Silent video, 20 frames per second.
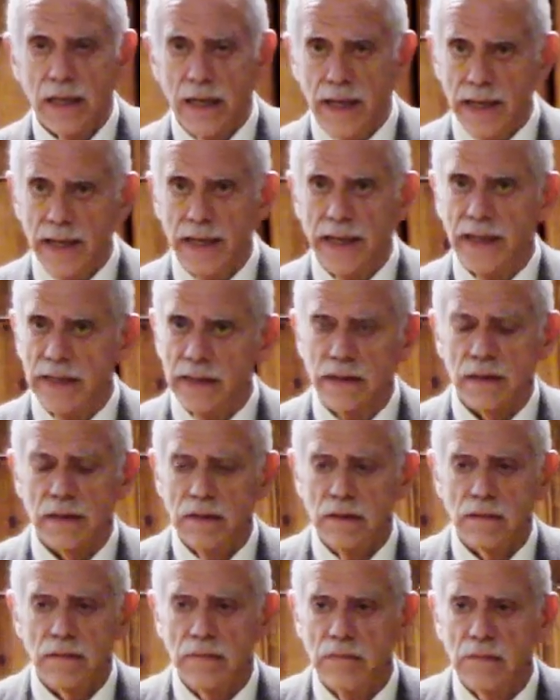And
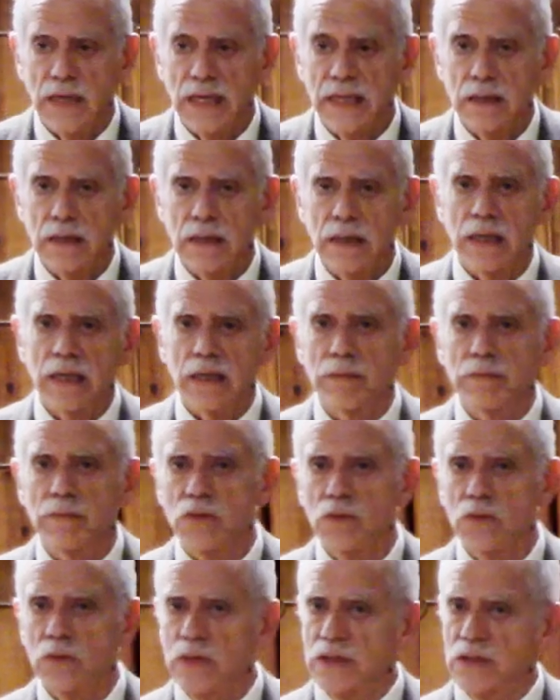Mannerheim,
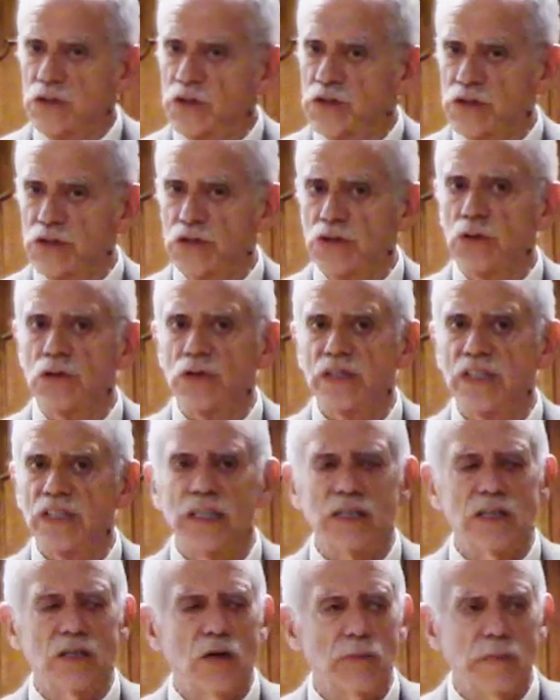who understood
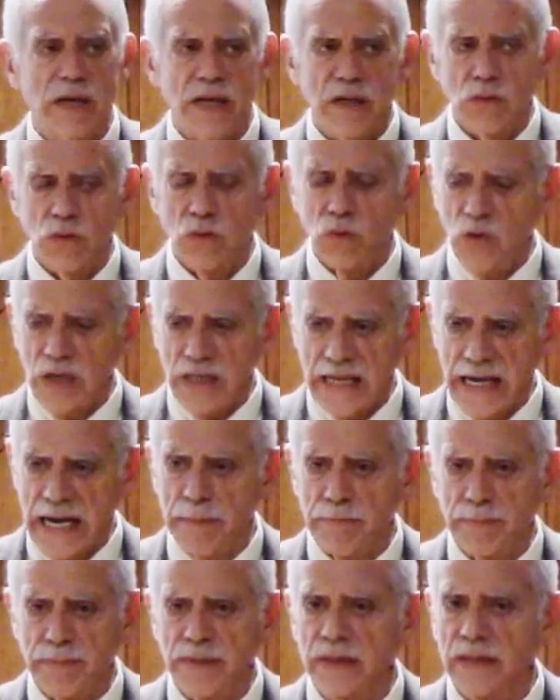that no matter what
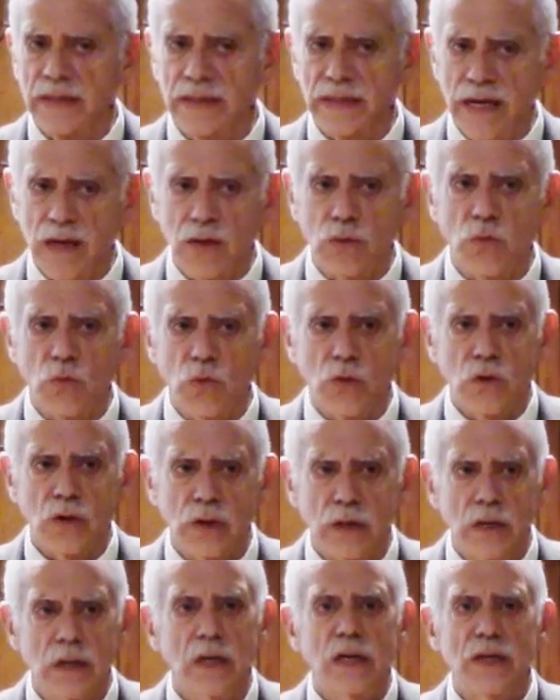happened in that
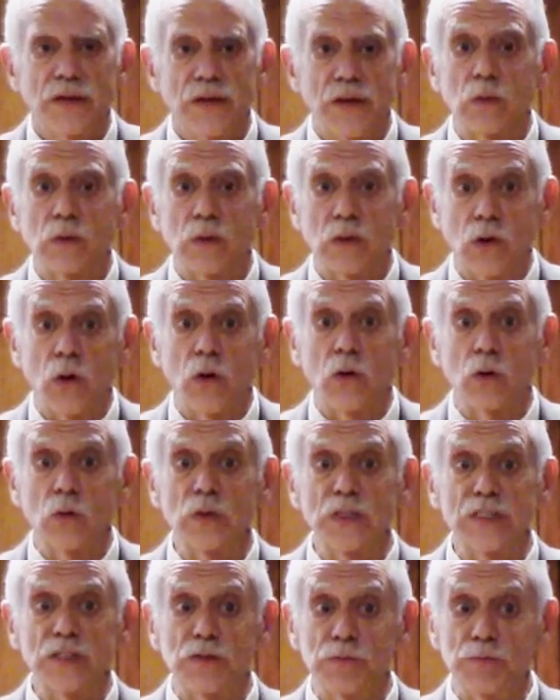war, there would
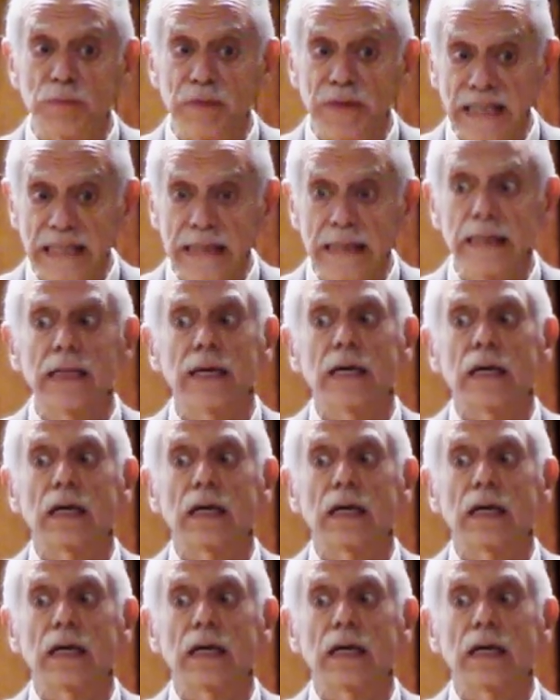always be